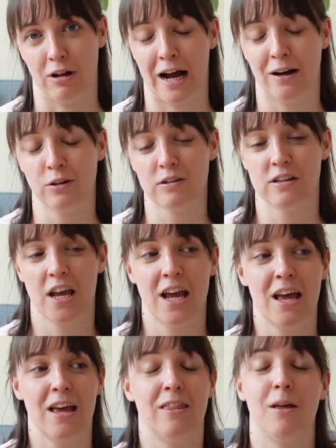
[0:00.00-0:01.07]
out.
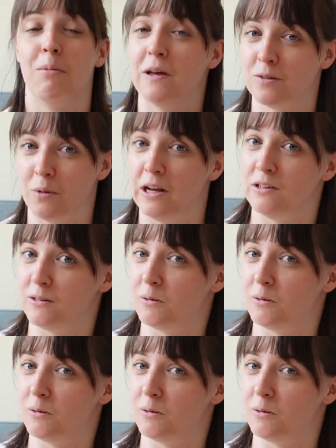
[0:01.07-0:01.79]
The best way to